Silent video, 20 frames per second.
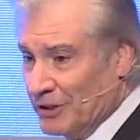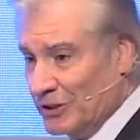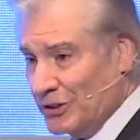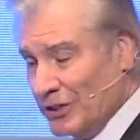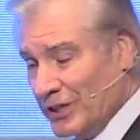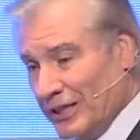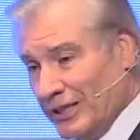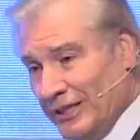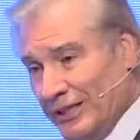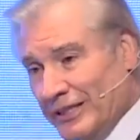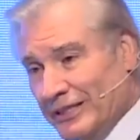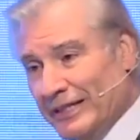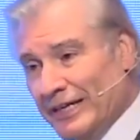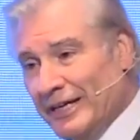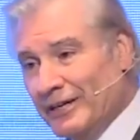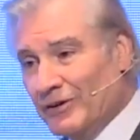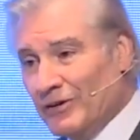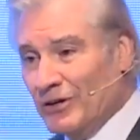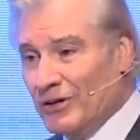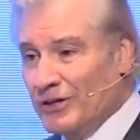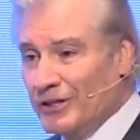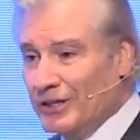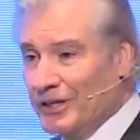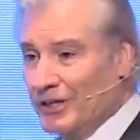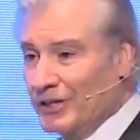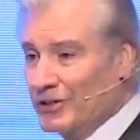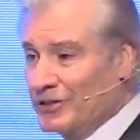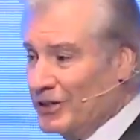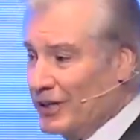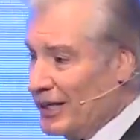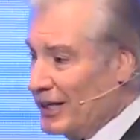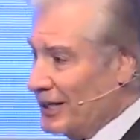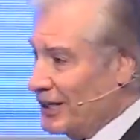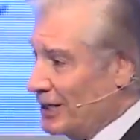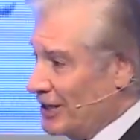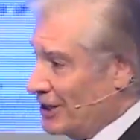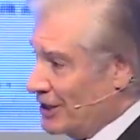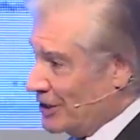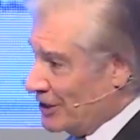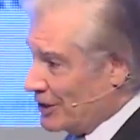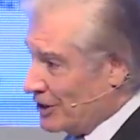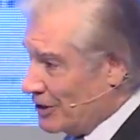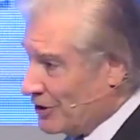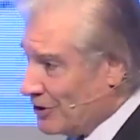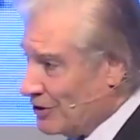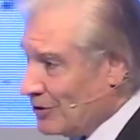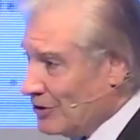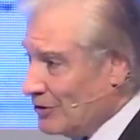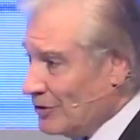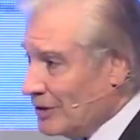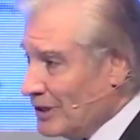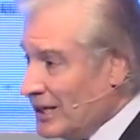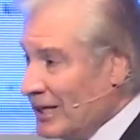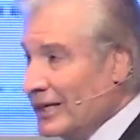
You click that on and you say, you know,